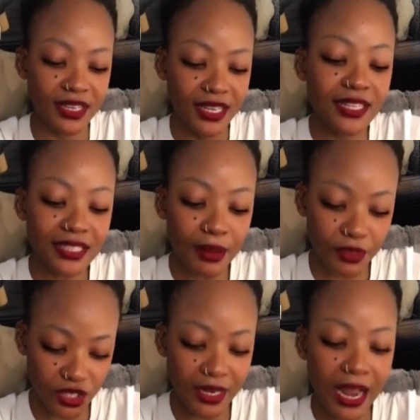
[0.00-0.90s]
is
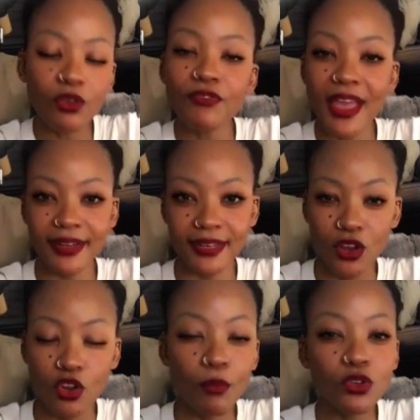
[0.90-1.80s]
rubbish and out of hand?
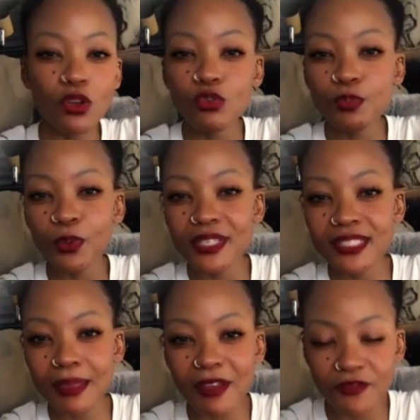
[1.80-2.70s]

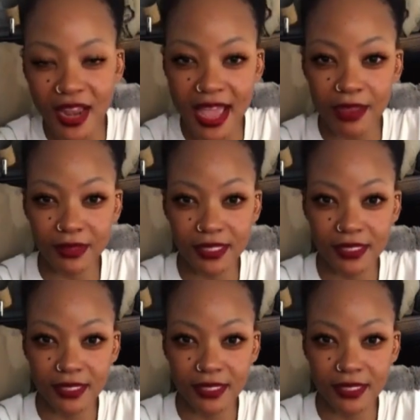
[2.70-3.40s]
flames.